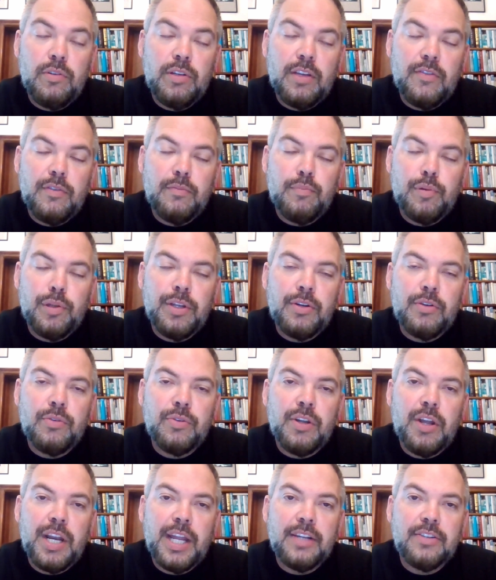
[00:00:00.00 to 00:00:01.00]
given political
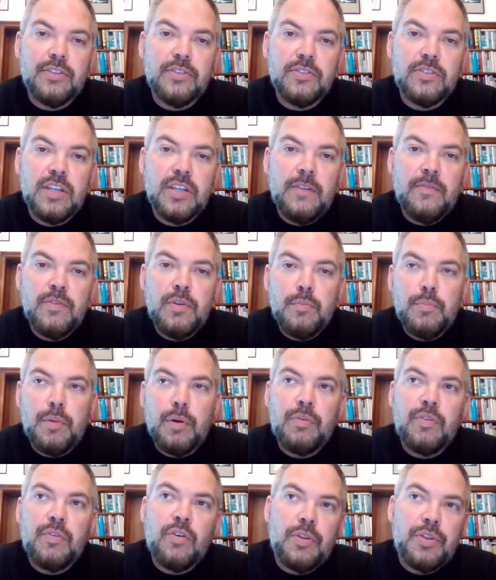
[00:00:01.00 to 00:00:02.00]
donations.
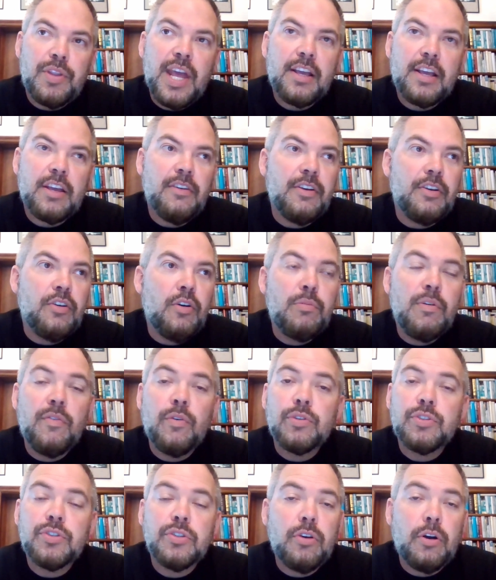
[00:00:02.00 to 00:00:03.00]
But we've got that going on. We've
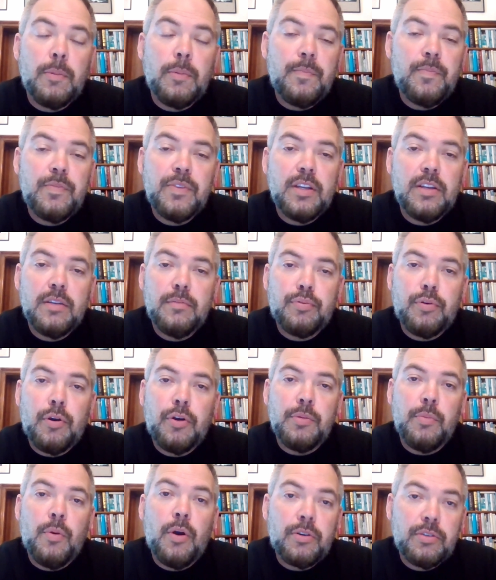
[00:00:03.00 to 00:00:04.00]
also got
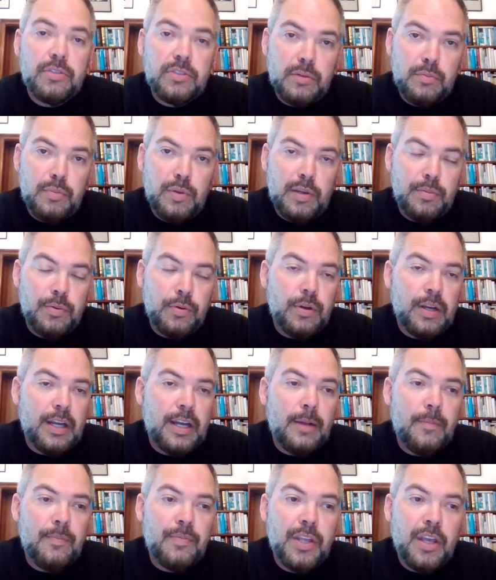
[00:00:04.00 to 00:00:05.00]
pro-democracy people
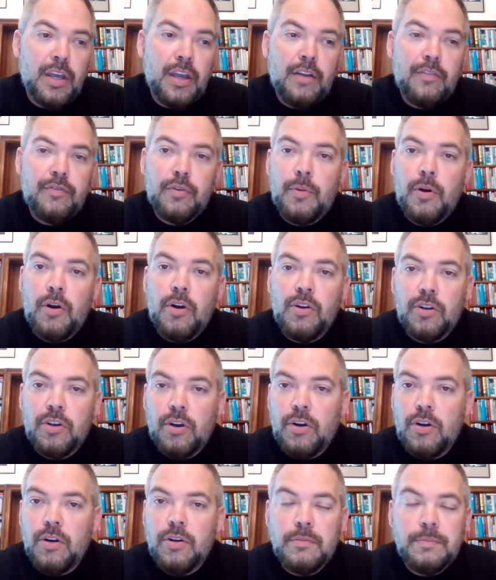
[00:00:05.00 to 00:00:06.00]
from Hong
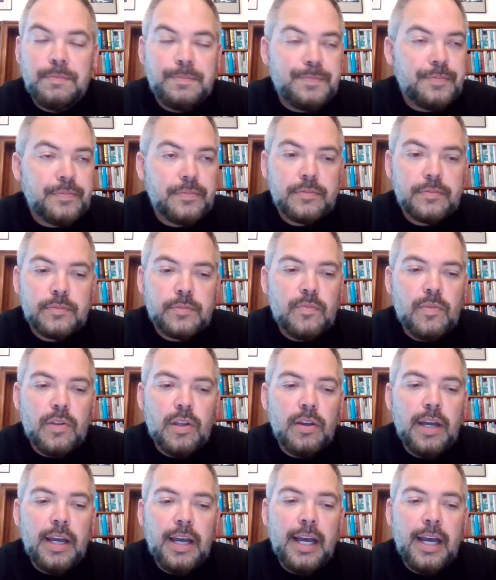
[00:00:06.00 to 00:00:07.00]
Kong,
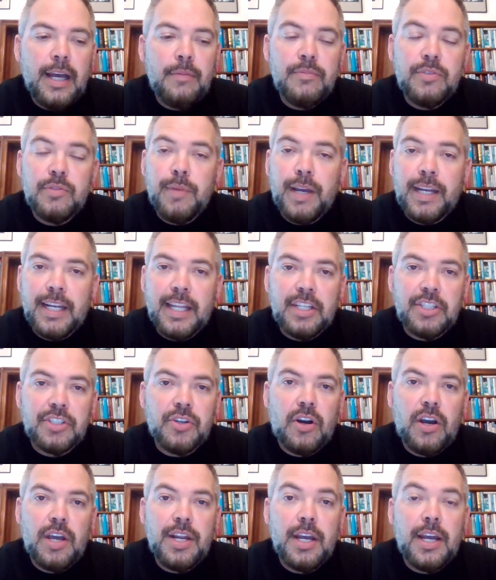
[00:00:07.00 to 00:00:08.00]
mainland
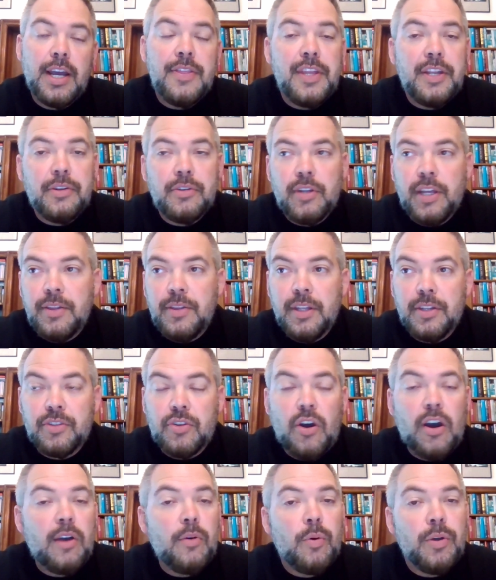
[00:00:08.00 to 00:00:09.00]
China, and in the
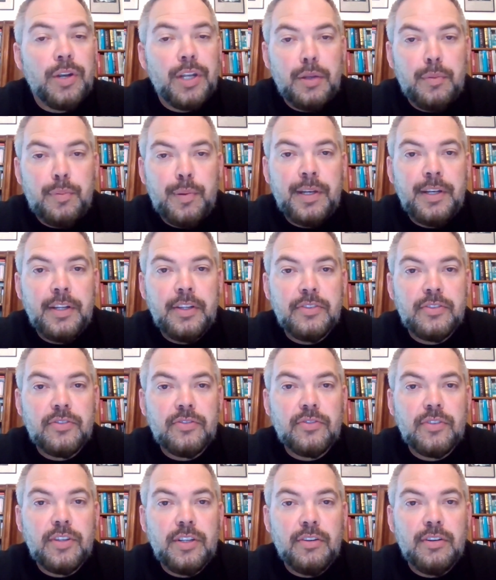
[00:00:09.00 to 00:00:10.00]
Taiwan
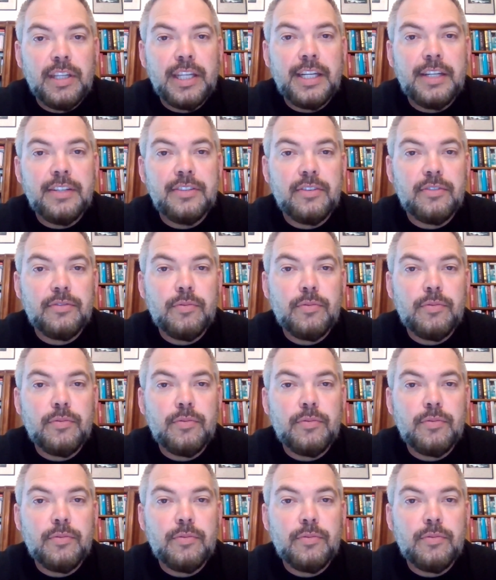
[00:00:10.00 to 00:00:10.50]
independence, leaders